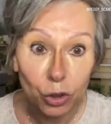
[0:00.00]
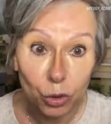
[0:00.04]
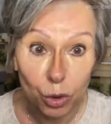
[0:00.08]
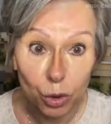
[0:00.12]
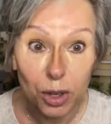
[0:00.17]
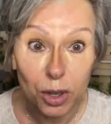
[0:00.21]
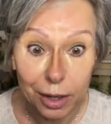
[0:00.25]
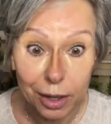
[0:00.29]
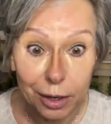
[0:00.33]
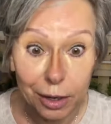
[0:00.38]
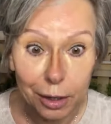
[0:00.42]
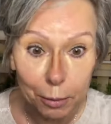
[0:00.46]
it,
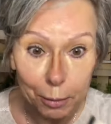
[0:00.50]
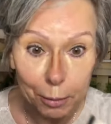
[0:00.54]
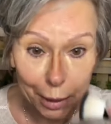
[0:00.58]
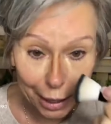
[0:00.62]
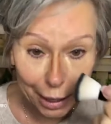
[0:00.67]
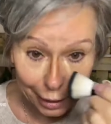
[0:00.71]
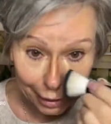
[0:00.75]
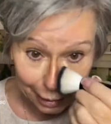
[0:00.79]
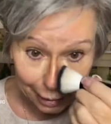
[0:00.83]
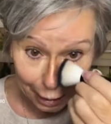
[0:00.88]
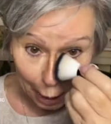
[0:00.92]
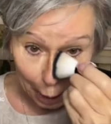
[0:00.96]
anybody
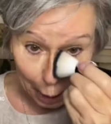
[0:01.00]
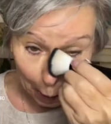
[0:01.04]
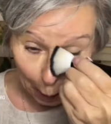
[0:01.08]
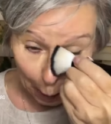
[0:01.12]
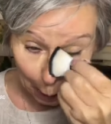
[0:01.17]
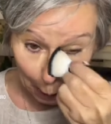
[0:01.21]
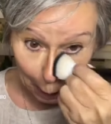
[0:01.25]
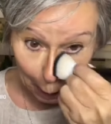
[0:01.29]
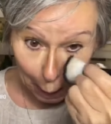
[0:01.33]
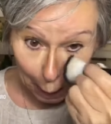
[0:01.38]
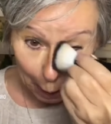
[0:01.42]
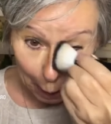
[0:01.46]
can.
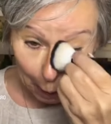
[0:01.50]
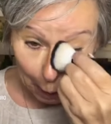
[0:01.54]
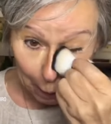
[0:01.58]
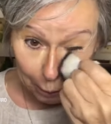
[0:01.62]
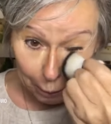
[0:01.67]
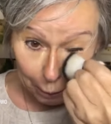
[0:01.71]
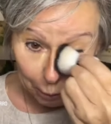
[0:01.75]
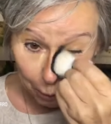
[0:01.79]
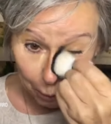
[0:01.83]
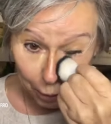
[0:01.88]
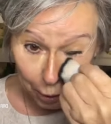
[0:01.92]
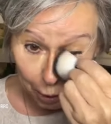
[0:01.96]

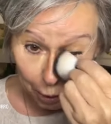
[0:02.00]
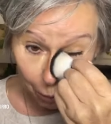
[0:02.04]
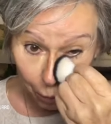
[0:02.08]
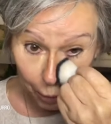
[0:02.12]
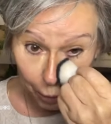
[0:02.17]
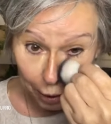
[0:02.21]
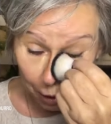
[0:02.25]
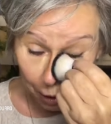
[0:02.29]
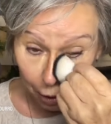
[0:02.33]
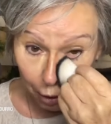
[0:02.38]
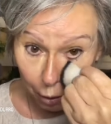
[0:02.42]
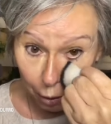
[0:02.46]
So here we
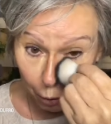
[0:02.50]
go.